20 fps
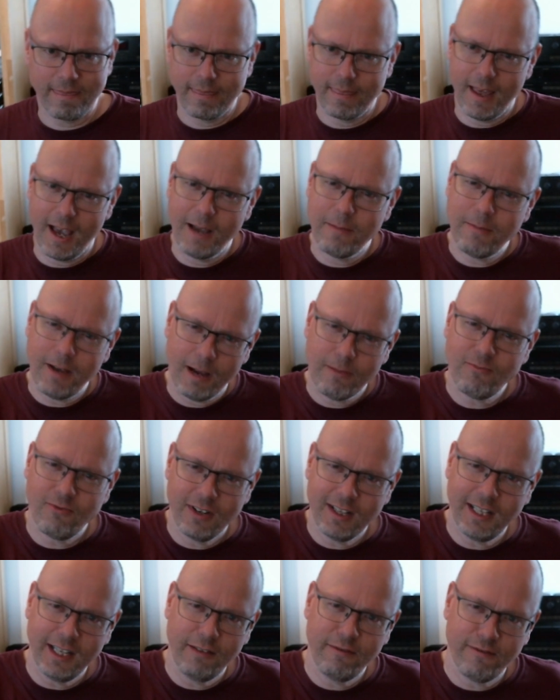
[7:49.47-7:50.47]
I'm
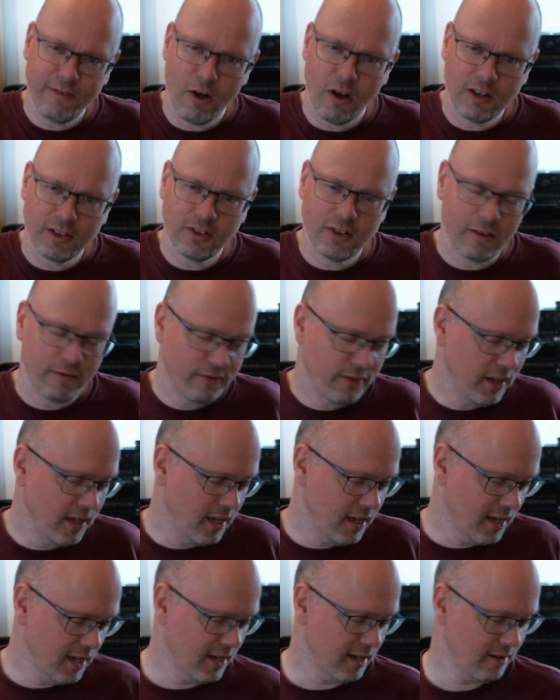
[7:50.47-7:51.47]
really fond of
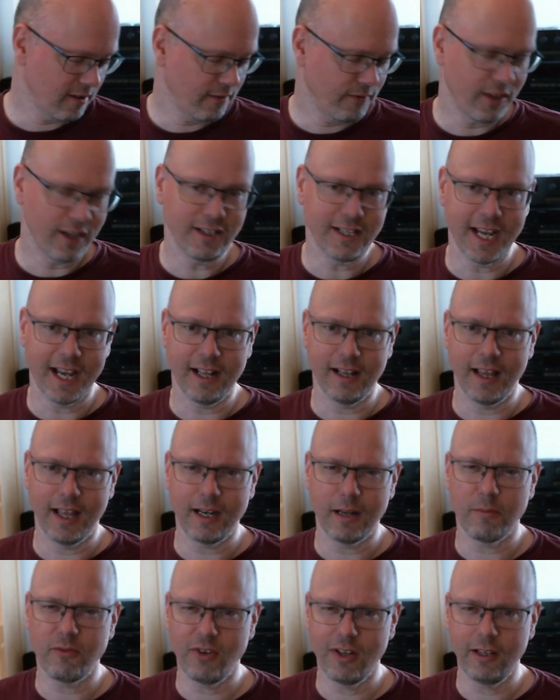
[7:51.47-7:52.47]
the Dell, and
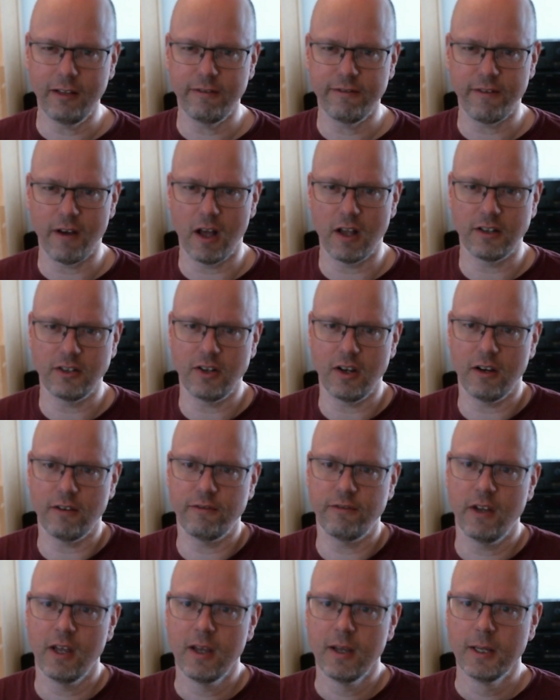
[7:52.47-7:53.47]
I'm really fond of